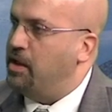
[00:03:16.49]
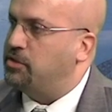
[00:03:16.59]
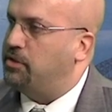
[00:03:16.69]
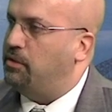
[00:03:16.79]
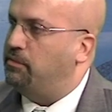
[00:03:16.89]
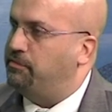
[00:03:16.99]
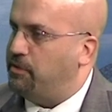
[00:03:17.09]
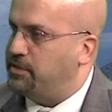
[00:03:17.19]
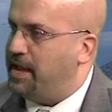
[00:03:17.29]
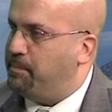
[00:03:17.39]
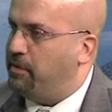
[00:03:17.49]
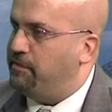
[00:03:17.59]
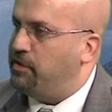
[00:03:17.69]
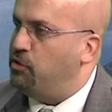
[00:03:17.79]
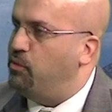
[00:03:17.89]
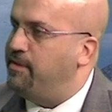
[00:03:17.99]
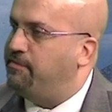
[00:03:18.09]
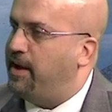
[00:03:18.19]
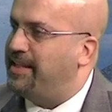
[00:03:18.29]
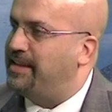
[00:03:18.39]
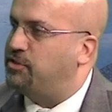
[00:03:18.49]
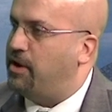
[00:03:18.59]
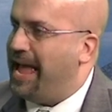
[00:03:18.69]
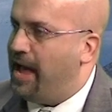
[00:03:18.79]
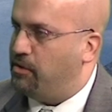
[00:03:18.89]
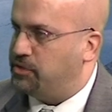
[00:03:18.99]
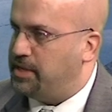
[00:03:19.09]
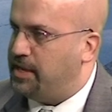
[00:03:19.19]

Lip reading: So, for example, if you refinance your house,